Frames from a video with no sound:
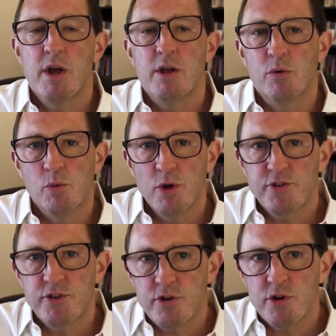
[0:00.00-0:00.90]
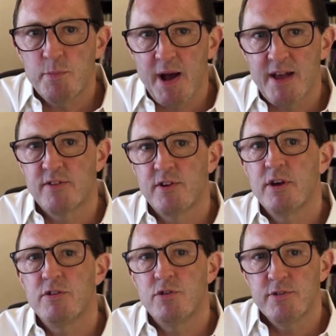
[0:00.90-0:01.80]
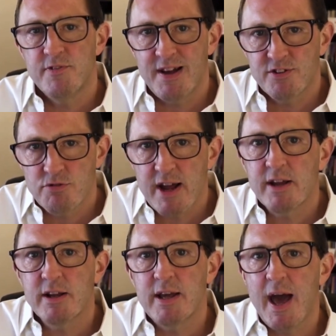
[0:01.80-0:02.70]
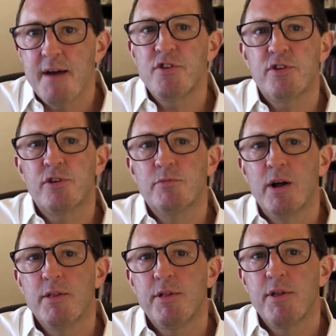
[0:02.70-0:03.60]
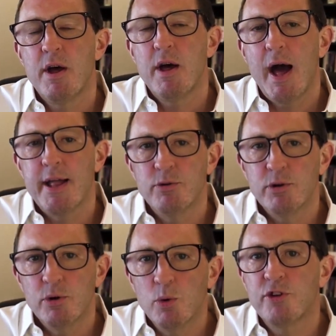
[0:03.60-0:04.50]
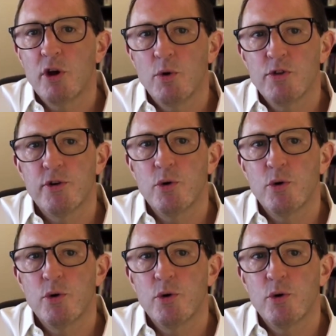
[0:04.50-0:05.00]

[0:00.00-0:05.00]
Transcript: you'll want to do your best to invest regularly every single month. And you'll also want to